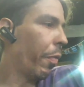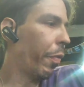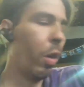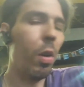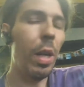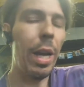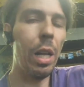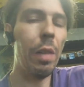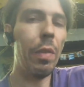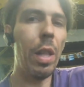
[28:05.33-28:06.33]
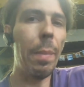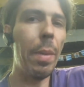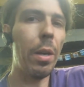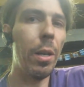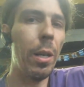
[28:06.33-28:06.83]
feel a hell of a lot
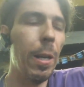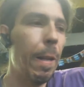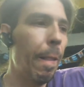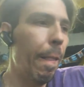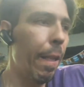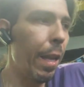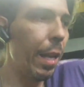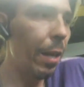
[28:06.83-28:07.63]
better. And